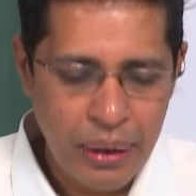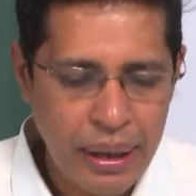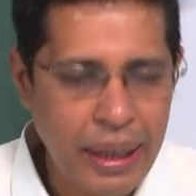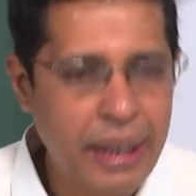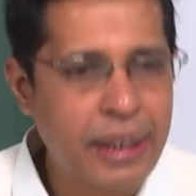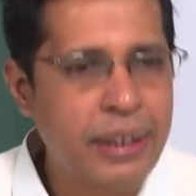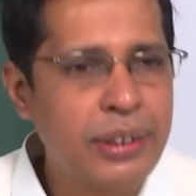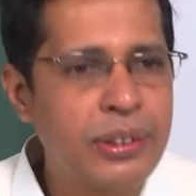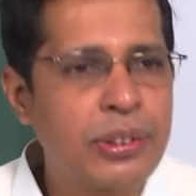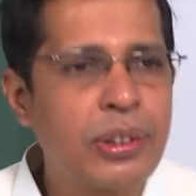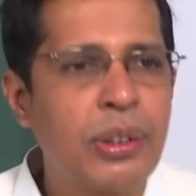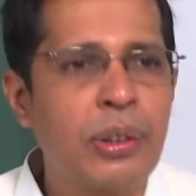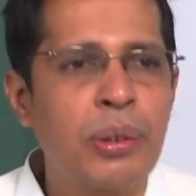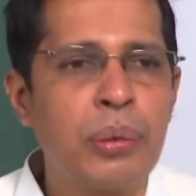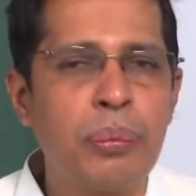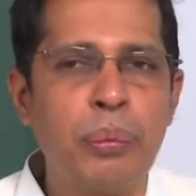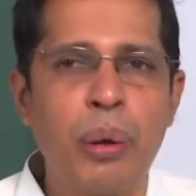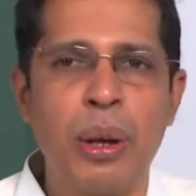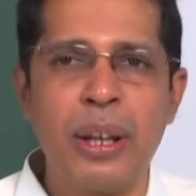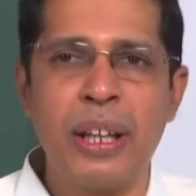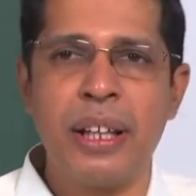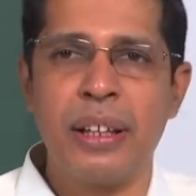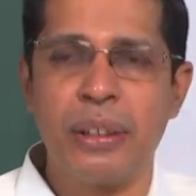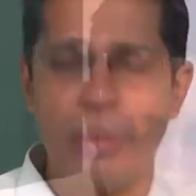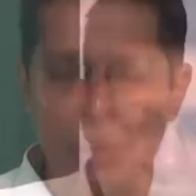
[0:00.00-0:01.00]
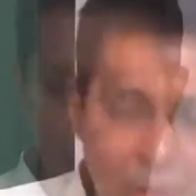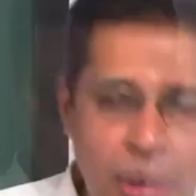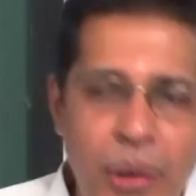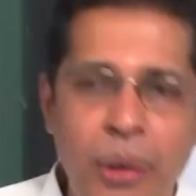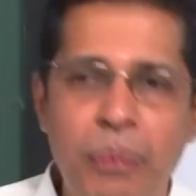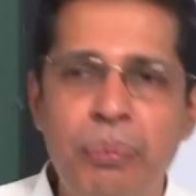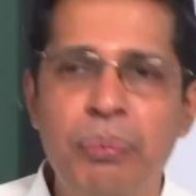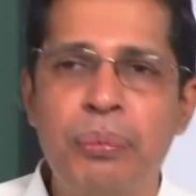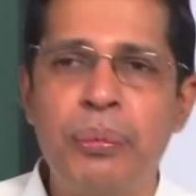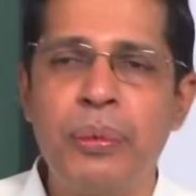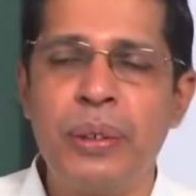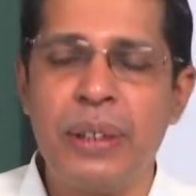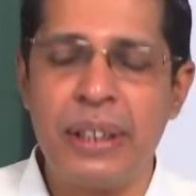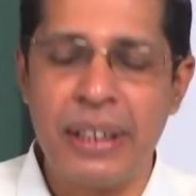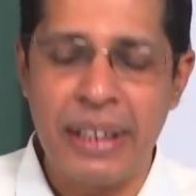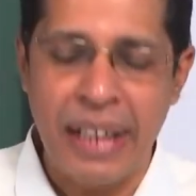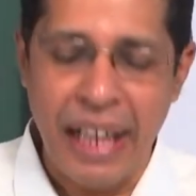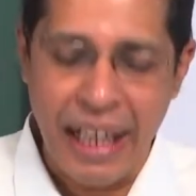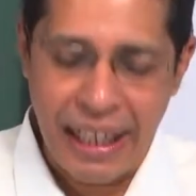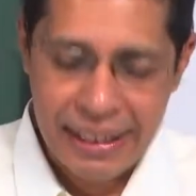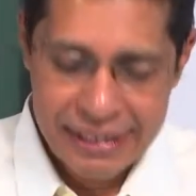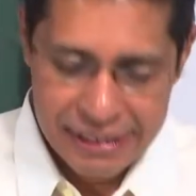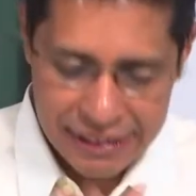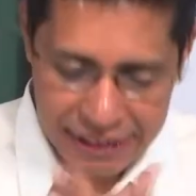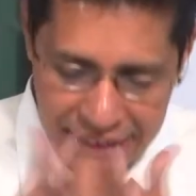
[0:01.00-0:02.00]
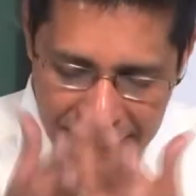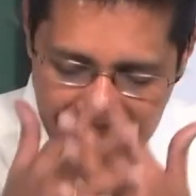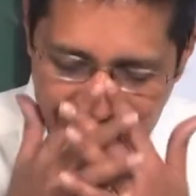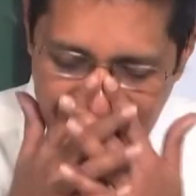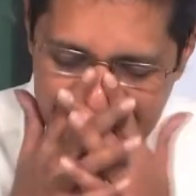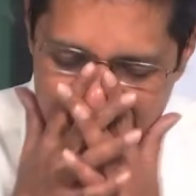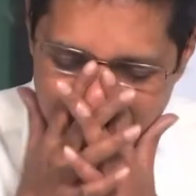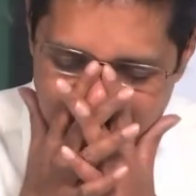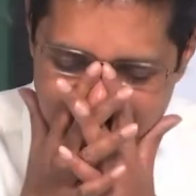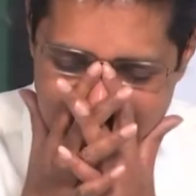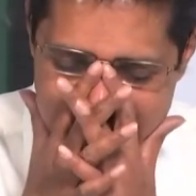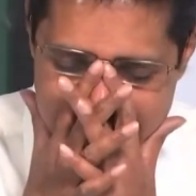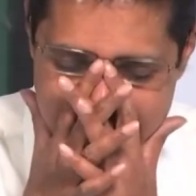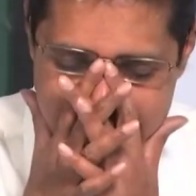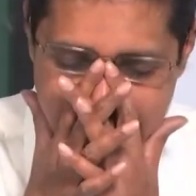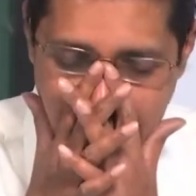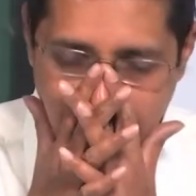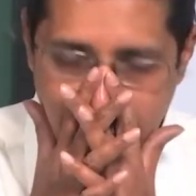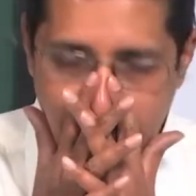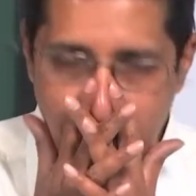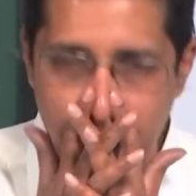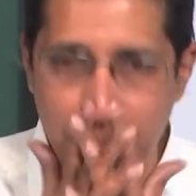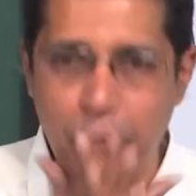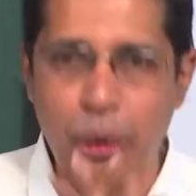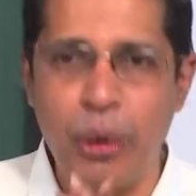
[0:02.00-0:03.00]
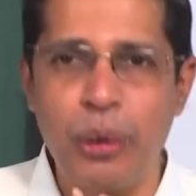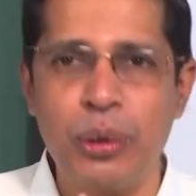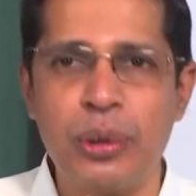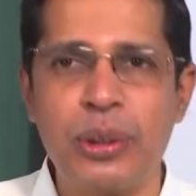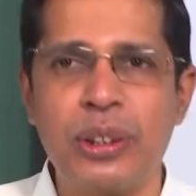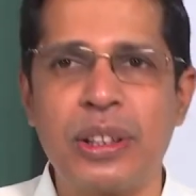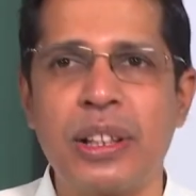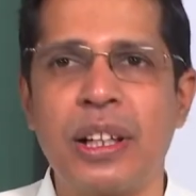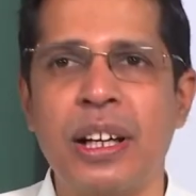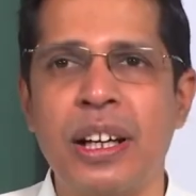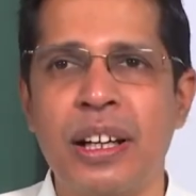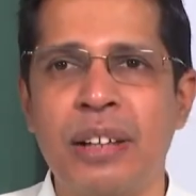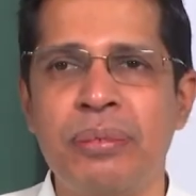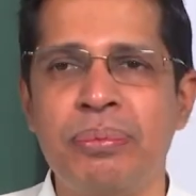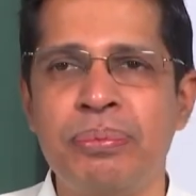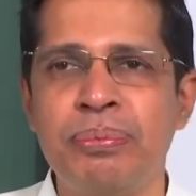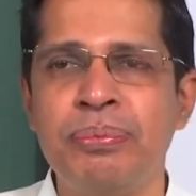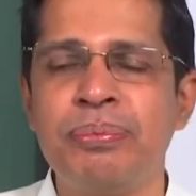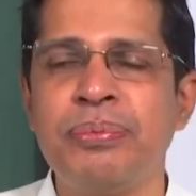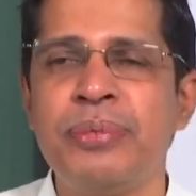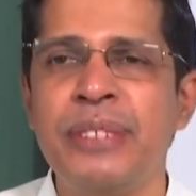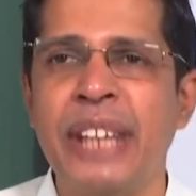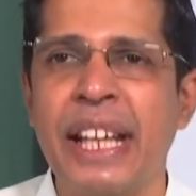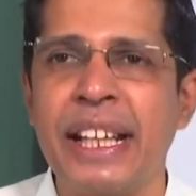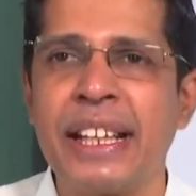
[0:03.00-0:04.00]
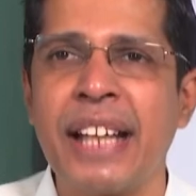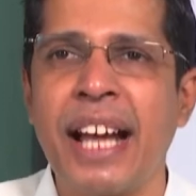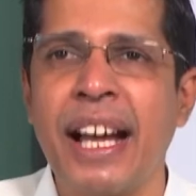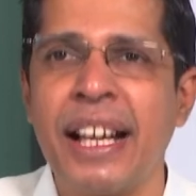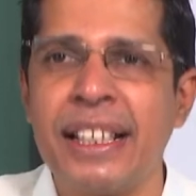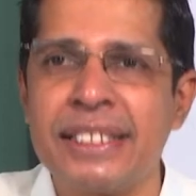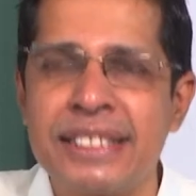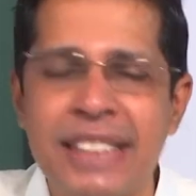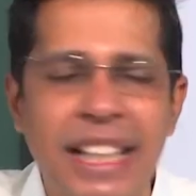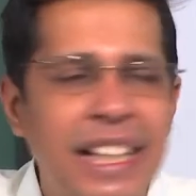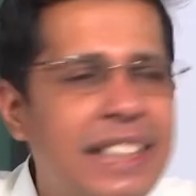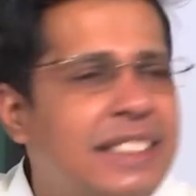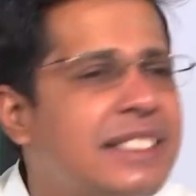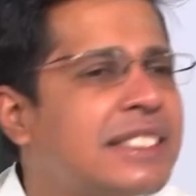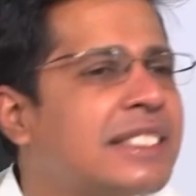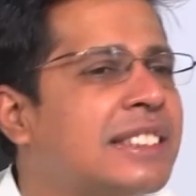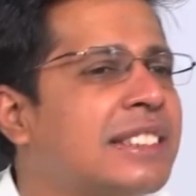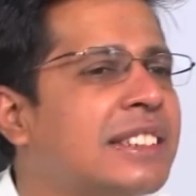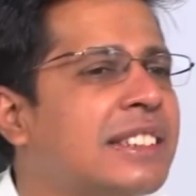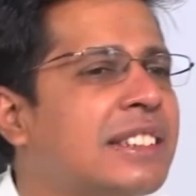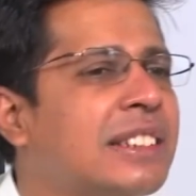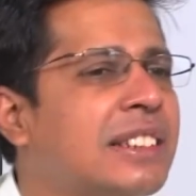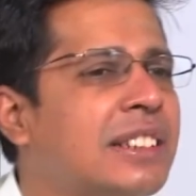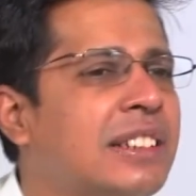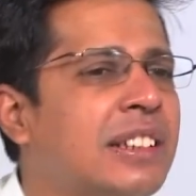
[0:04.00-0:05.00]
Okay, so good morning. So last class we saw about uh, data hazards.